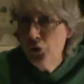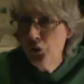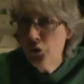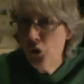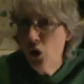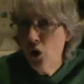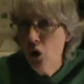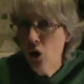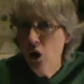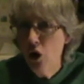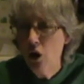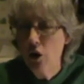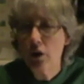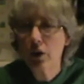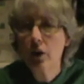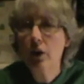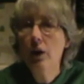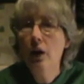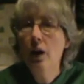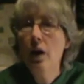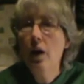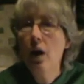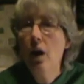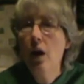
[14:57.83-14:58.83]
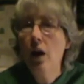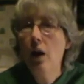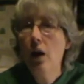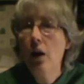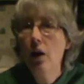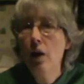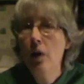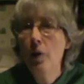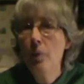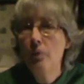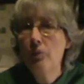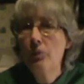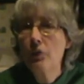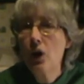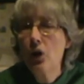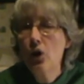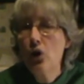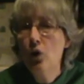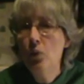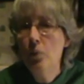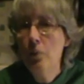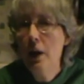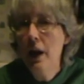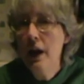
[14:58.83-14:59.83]
the dog.
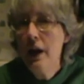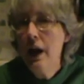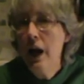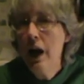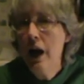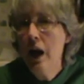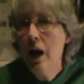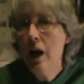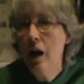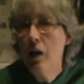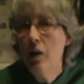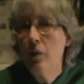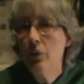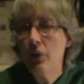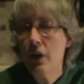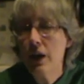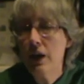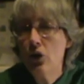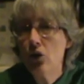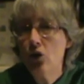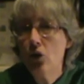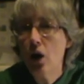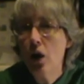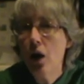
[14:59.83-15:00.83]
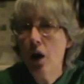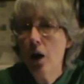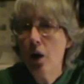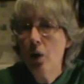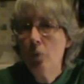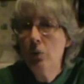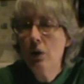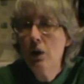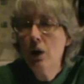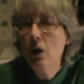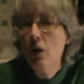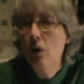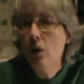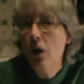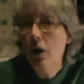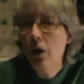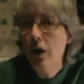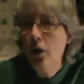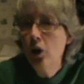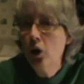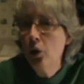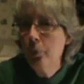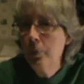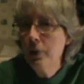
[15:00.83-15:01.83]
You may have a job
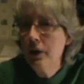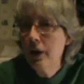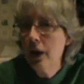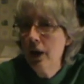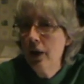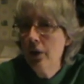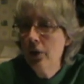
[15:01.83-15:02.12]
helping